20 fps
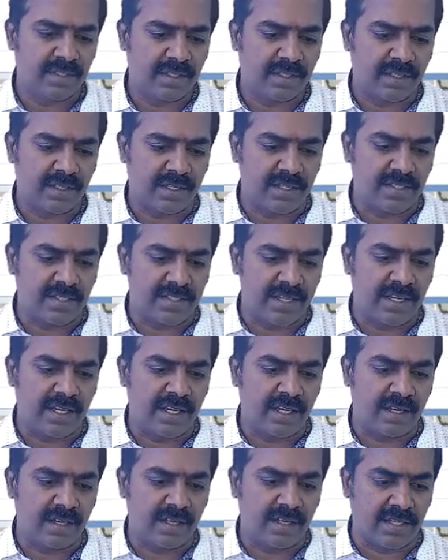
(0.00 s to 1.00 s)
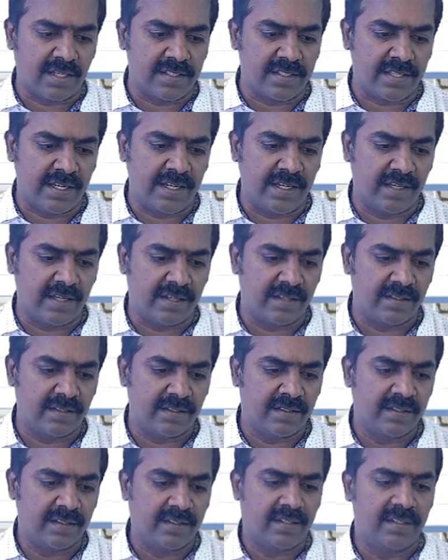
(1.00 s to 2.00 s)
Consignor or consignor?
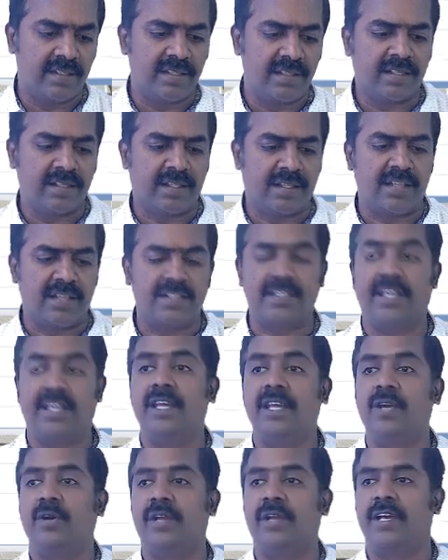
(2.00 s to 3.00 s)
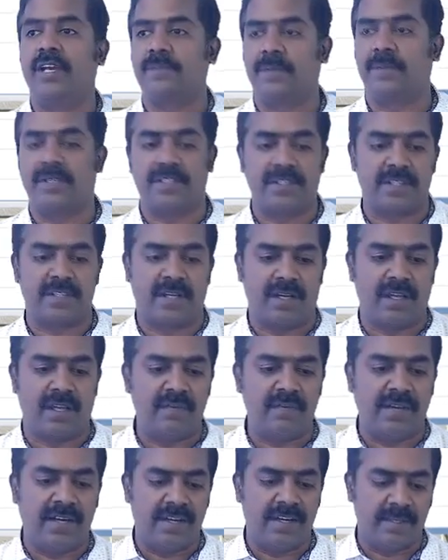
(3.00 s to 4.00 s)
Consignee or expenses and all
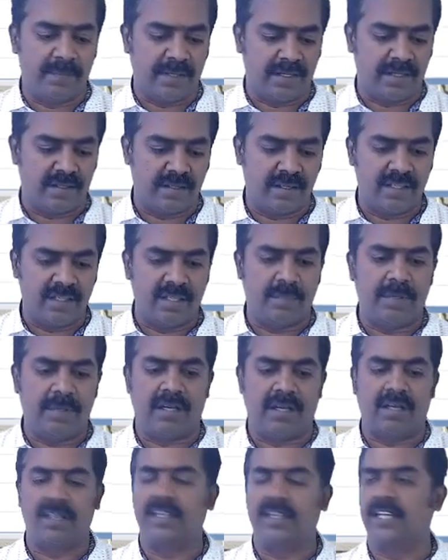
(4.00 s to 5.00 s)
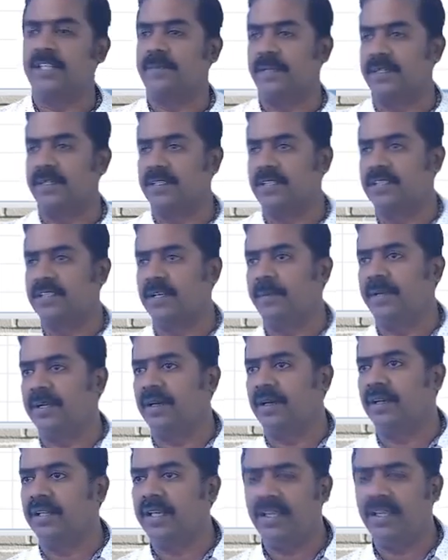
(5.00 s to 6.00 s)
we will debit. Debit all the expenses. Debit
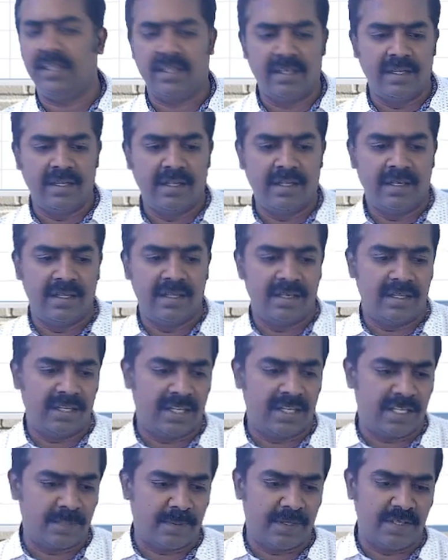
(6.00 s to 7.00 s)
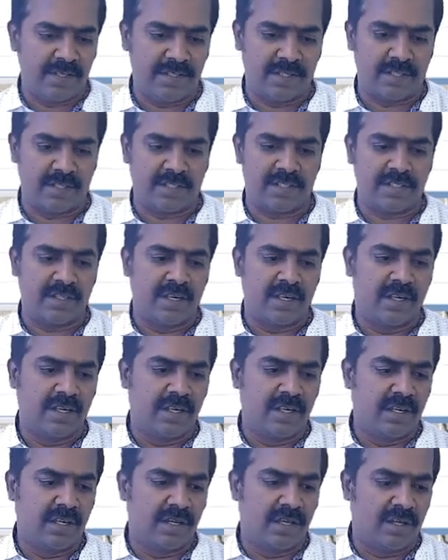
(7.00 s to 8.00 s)
all the expenses.
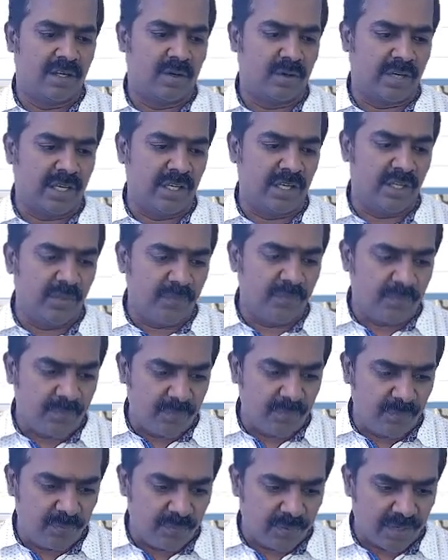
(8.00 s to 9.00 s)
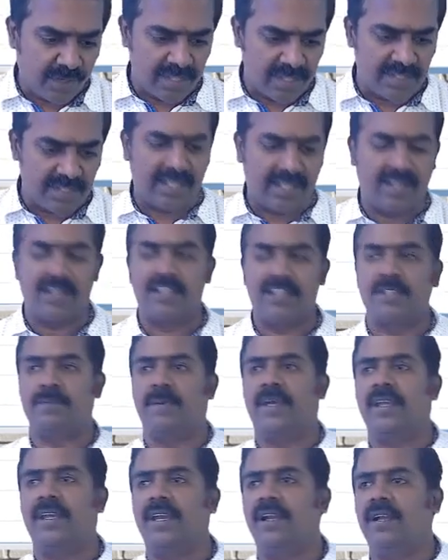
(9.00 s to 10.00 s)
Okay, if consignor is
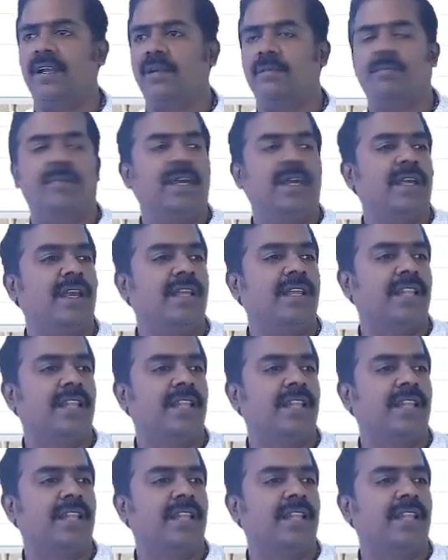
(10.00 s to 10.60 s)
making the